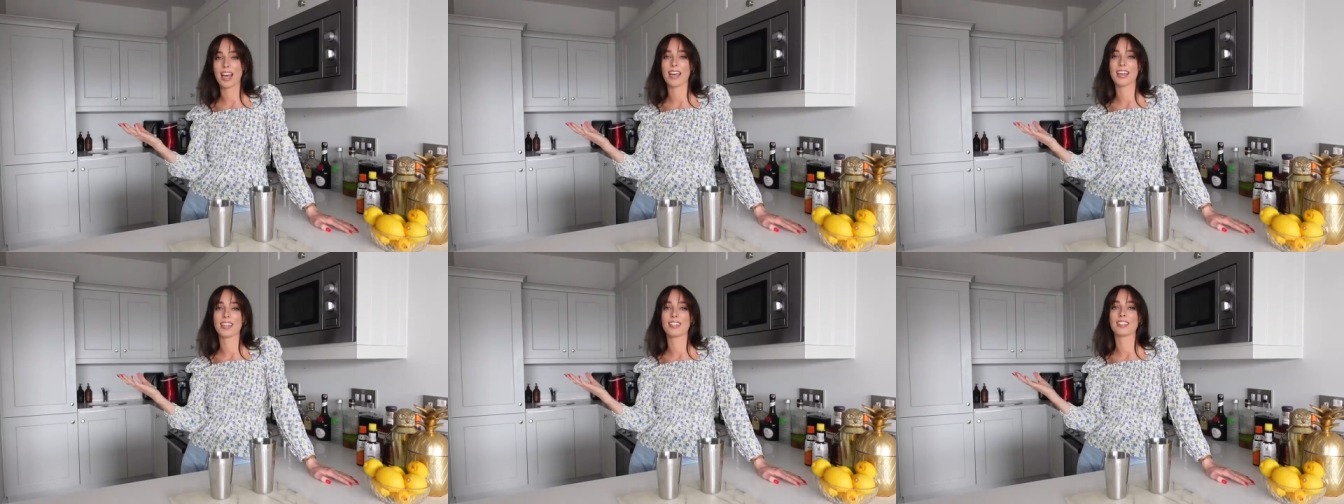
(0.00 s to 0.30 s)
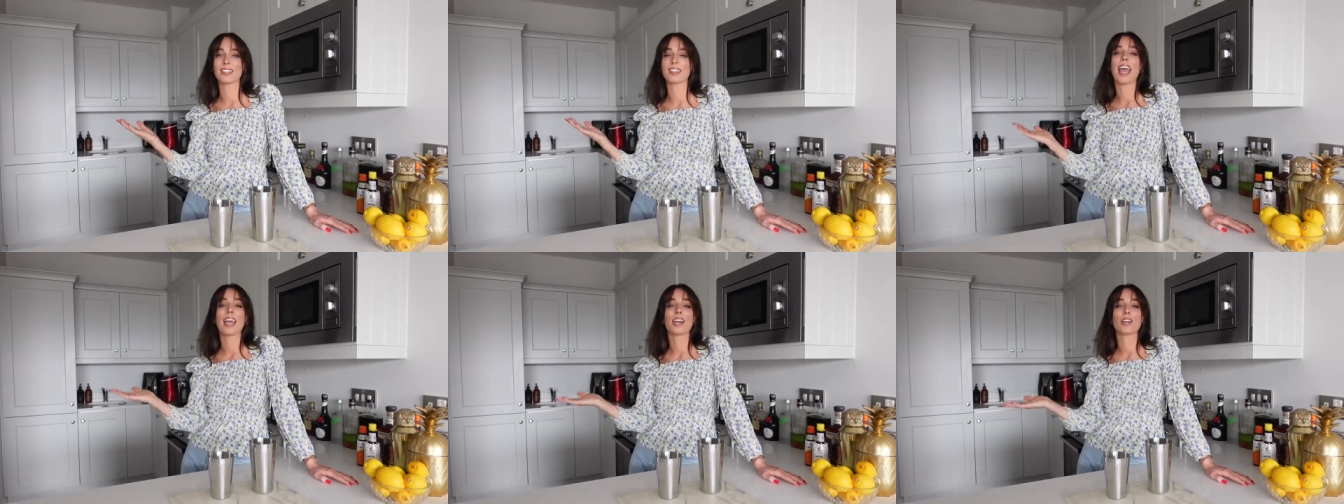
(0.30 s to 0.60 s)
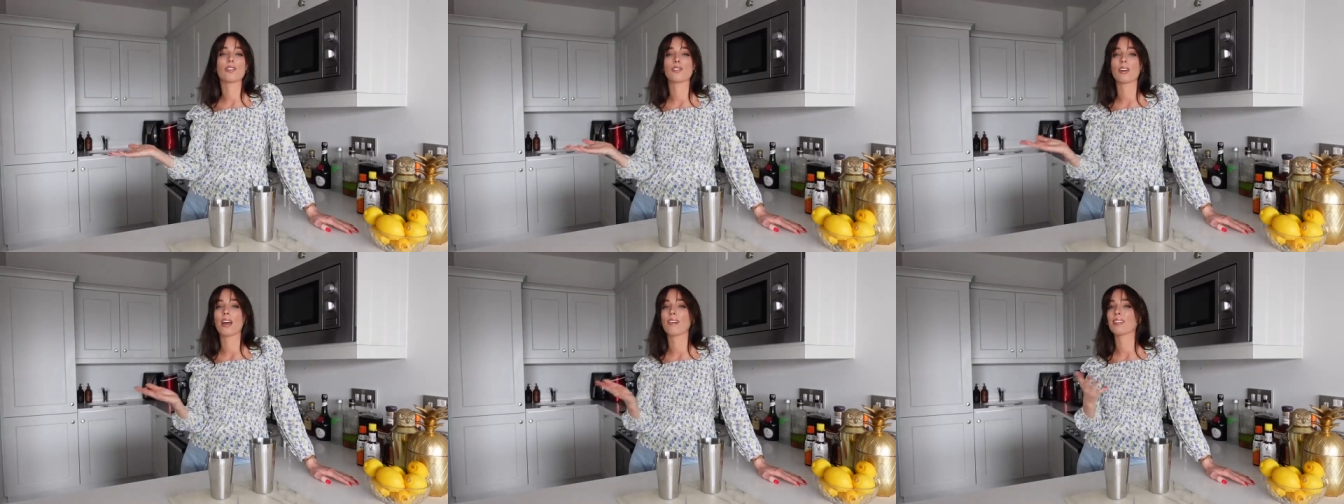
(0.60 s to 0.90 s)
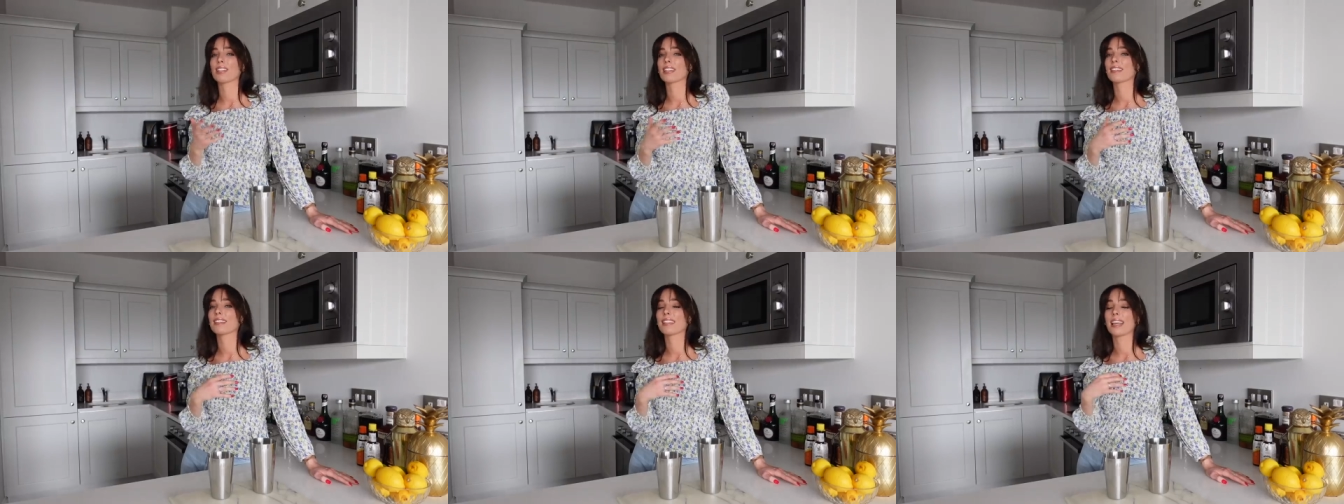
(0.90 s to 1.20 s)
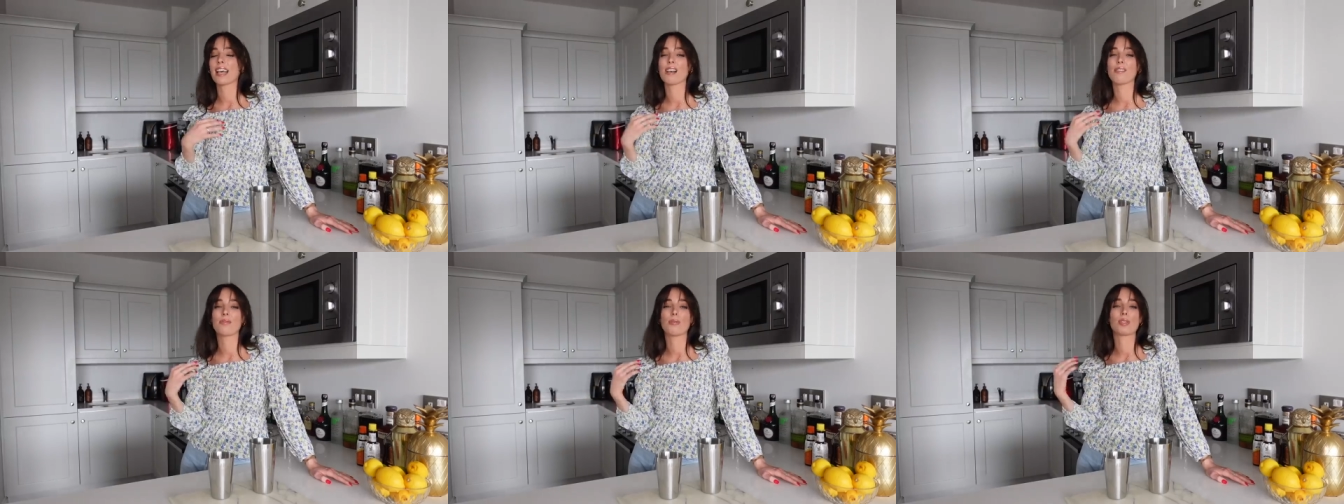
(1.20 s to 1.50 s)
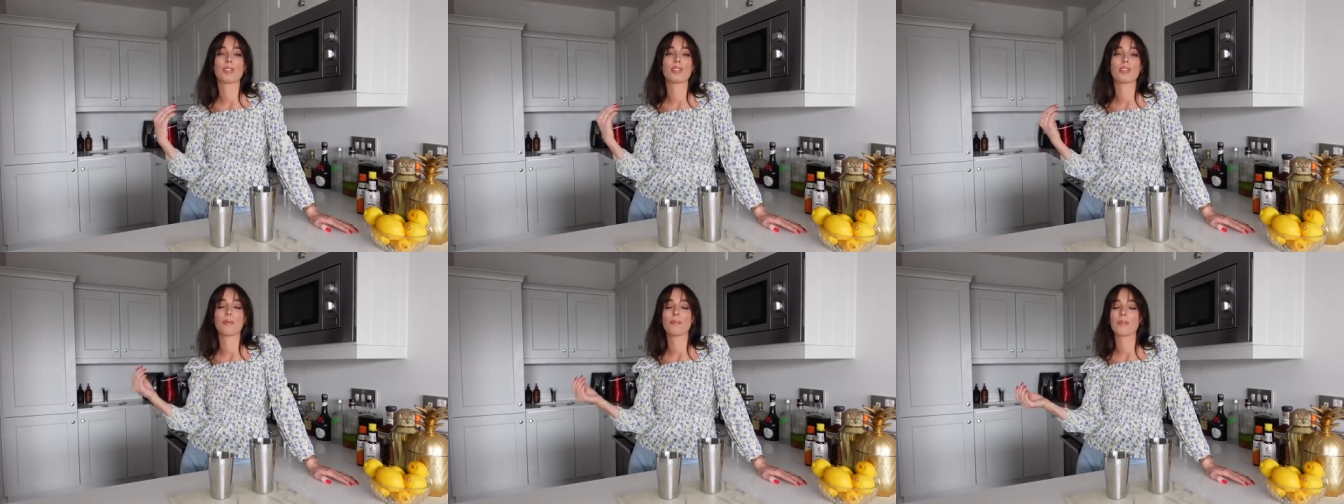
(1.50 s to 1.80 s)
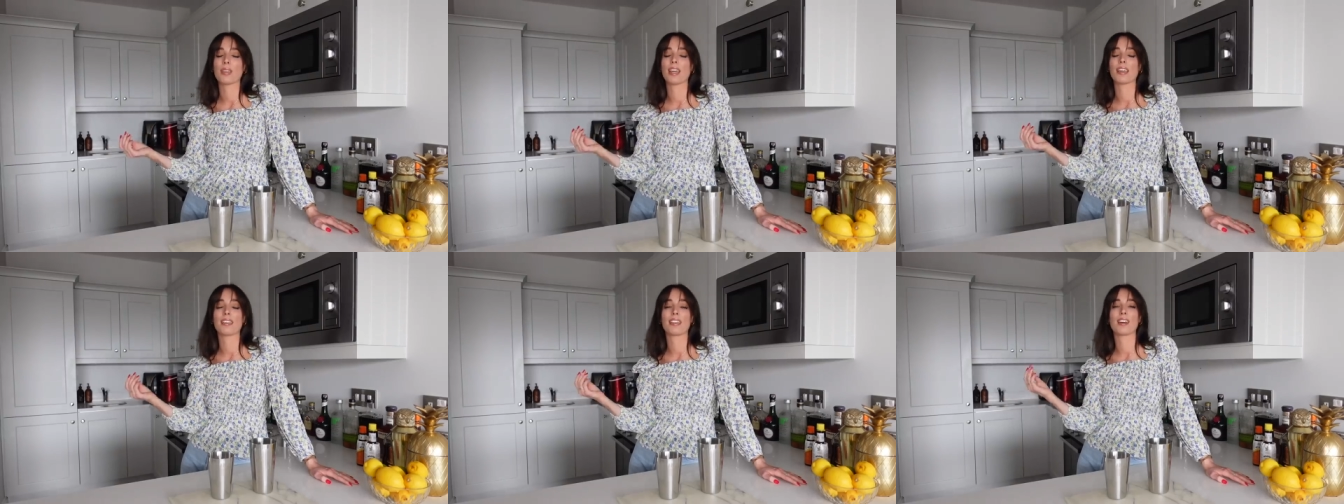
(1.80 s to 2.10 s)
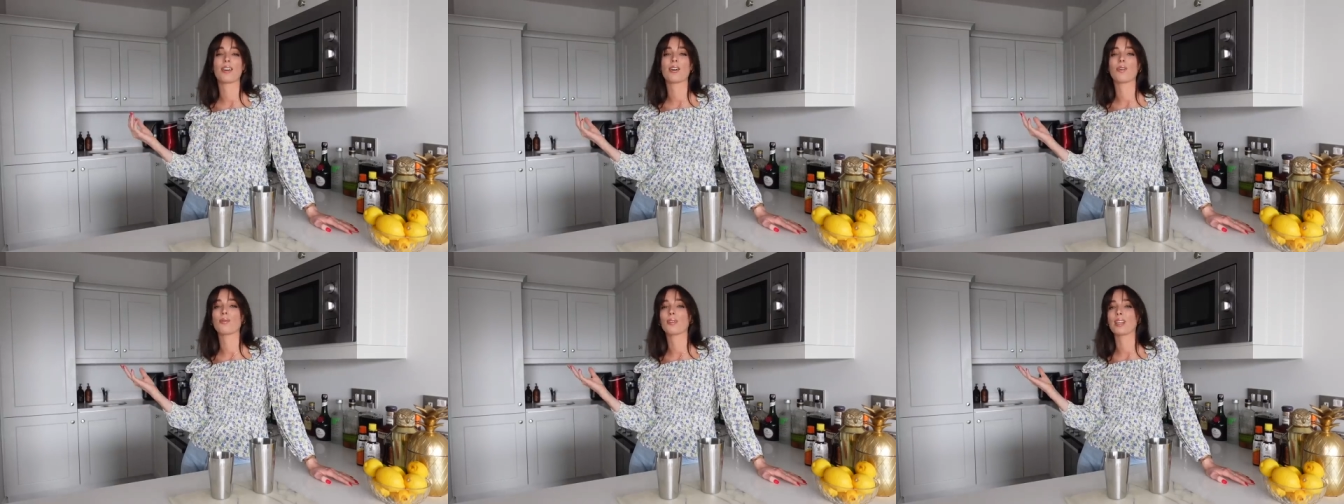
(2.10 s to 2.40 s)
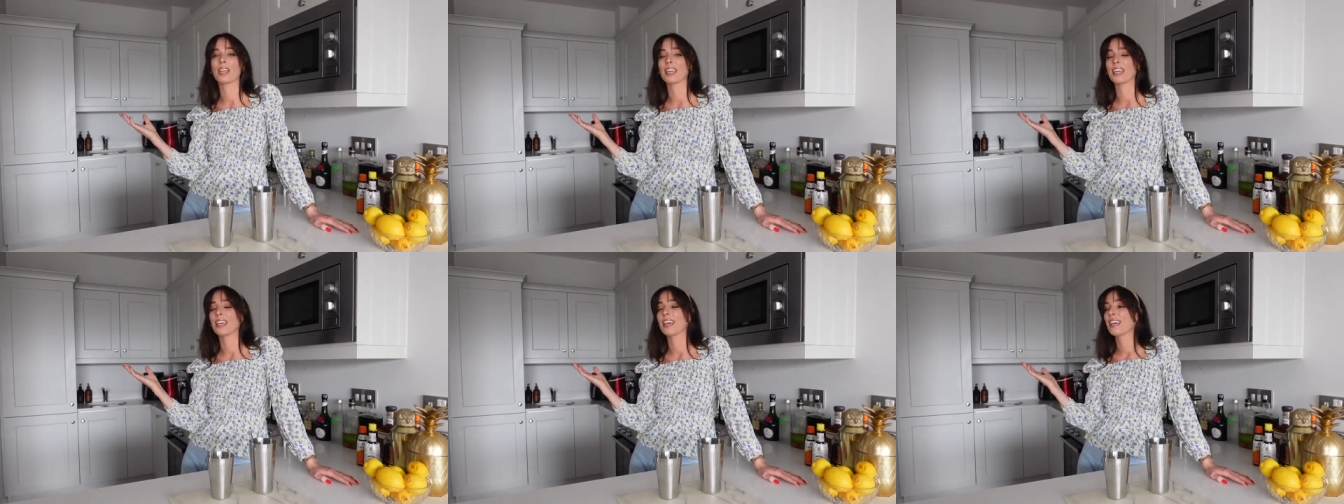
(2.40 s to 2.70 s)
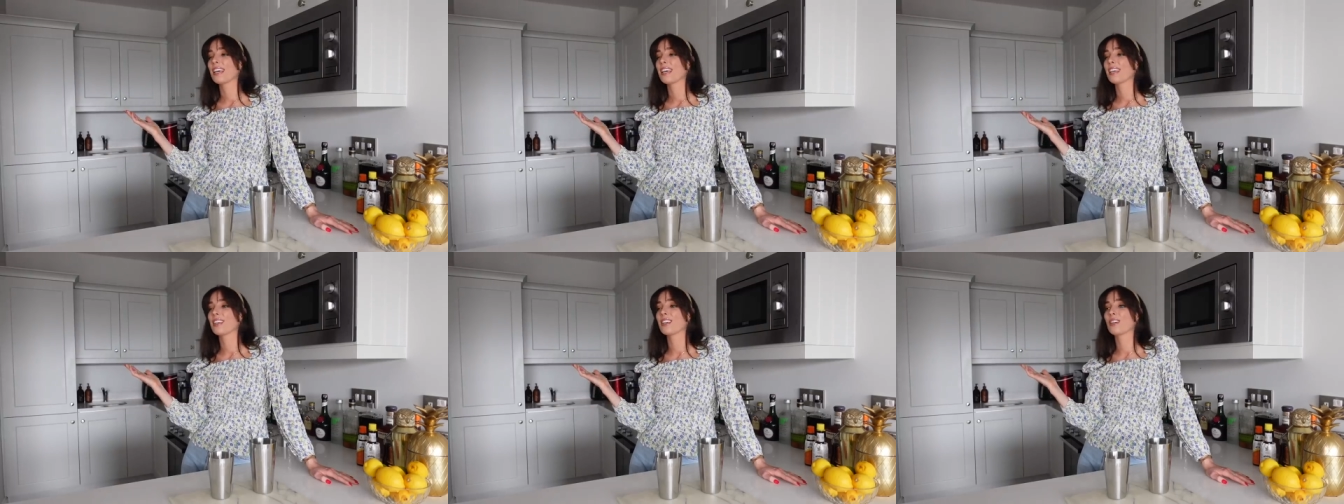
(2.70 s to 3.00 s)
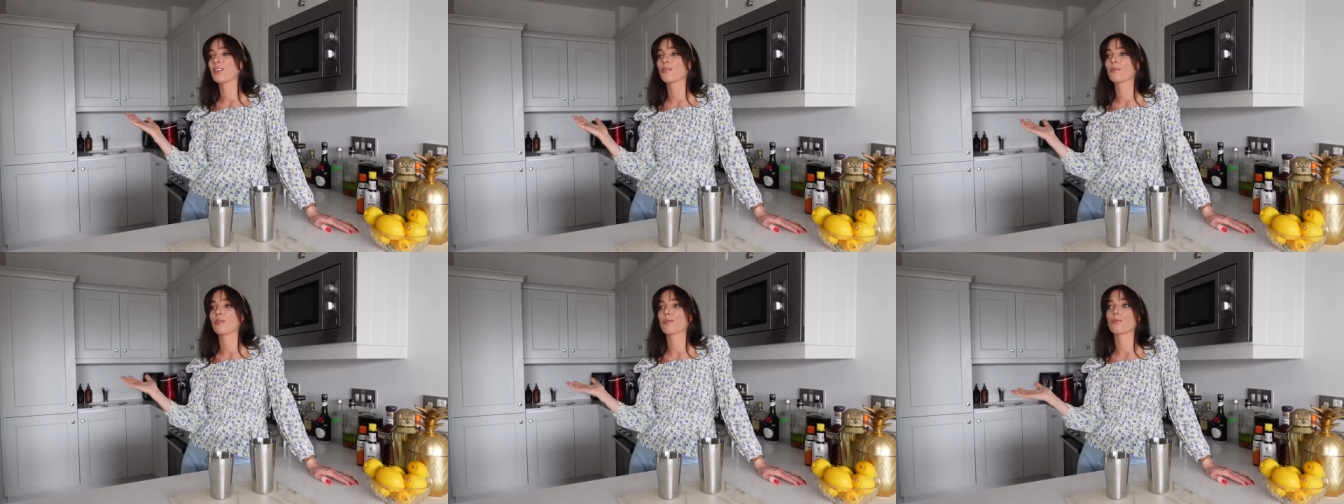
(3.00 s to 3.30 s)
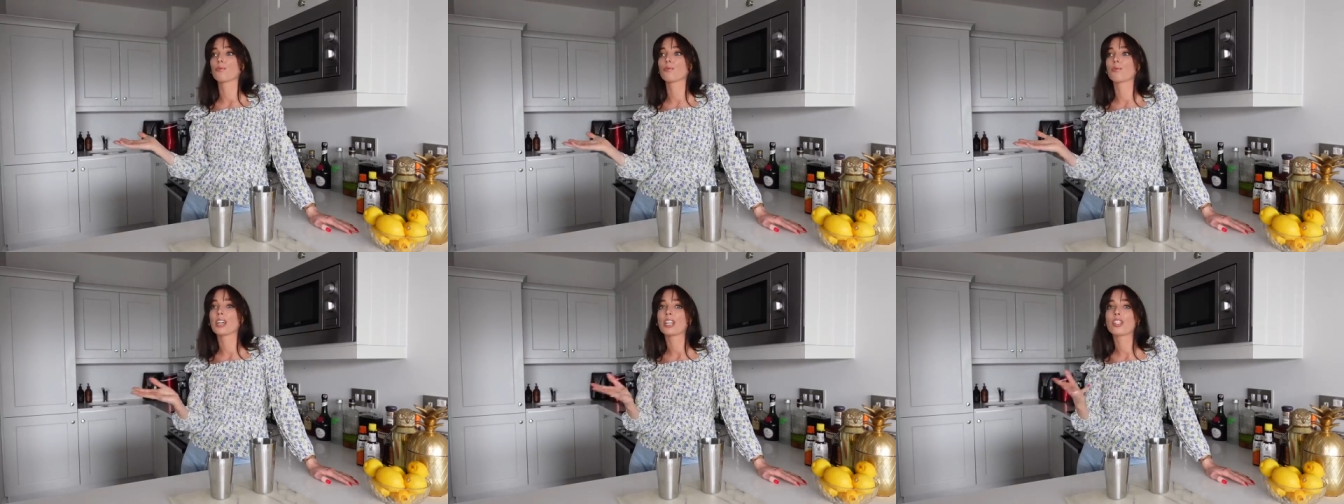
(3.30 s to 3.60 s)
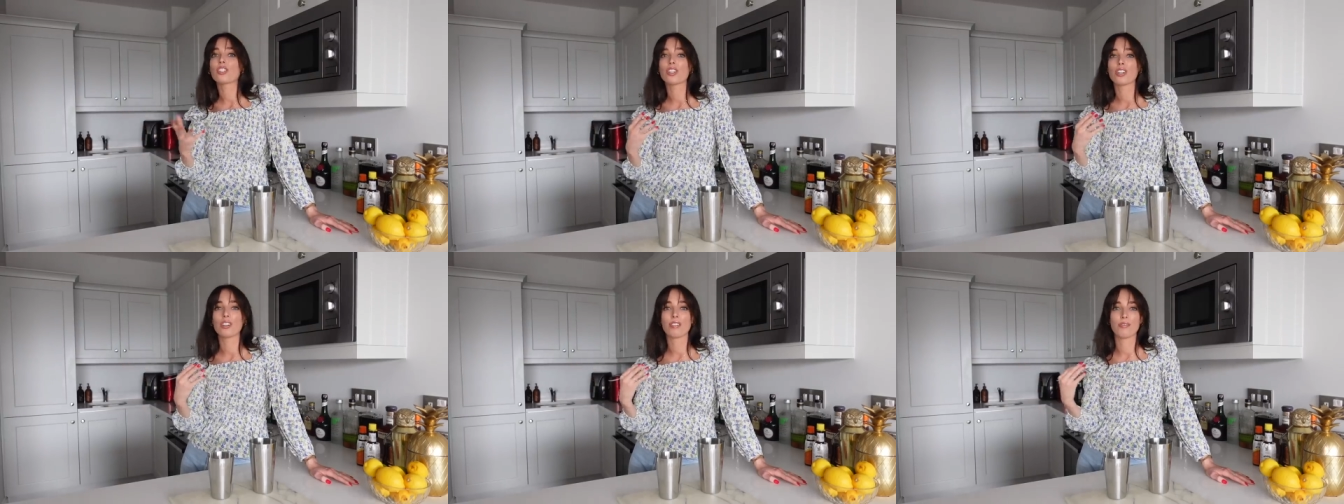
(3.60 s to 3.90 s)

and air travel itself was something that only, you know, the rich could